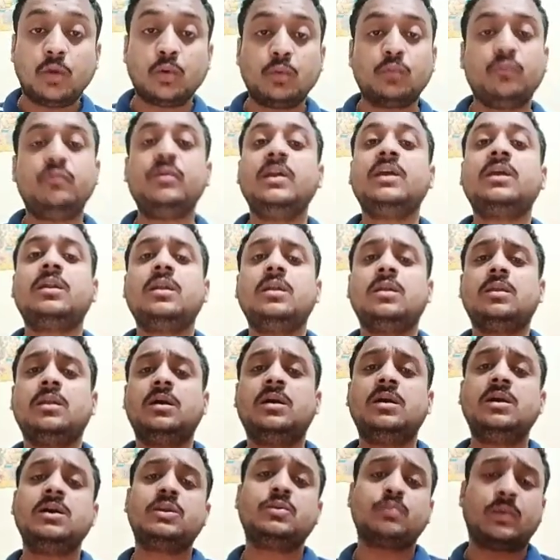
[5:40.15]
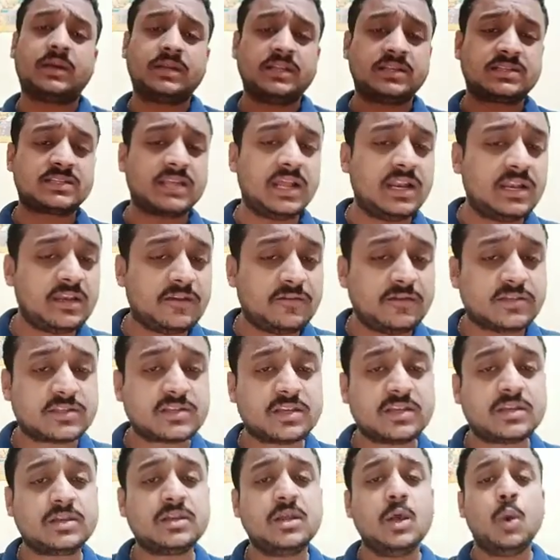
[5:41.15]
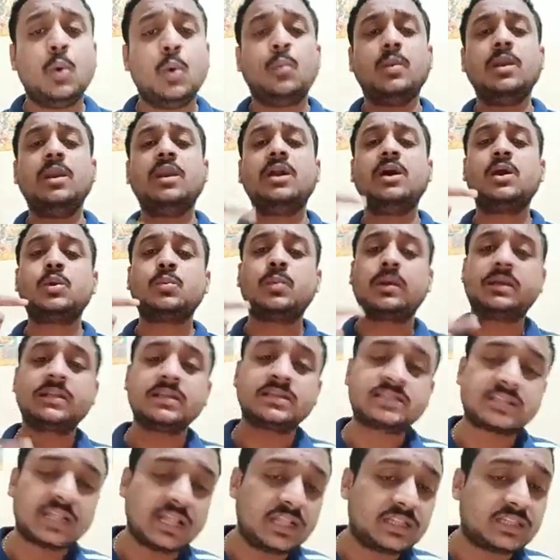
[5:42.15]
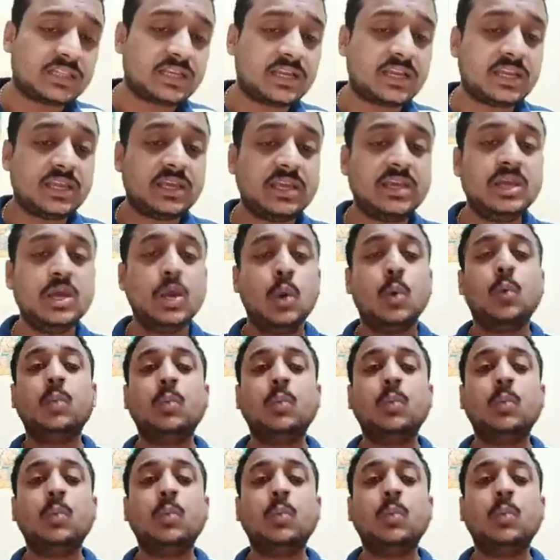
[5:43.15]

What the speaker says: We learned what is cell division. We learned what is cell theory.